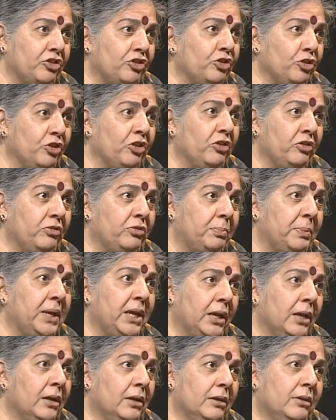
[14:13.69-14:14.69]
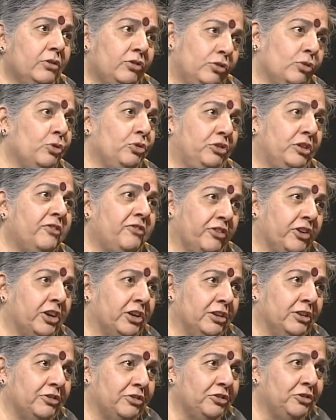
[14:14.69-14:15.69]
It shouldn't be so
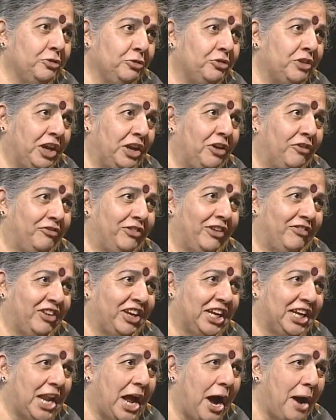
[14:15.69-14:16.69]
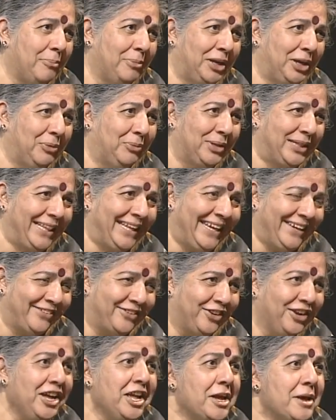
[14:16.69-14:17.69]
difficult to think of living in harmony with
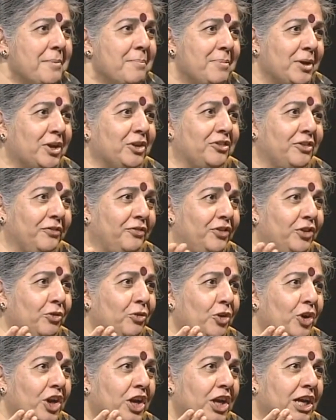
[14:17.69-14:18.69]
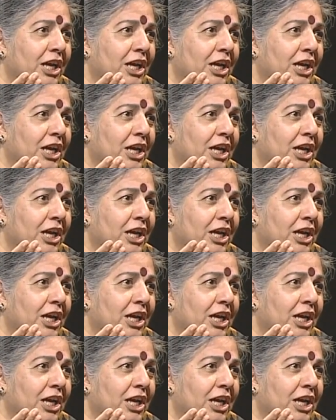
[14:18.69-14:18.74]
nature, because if you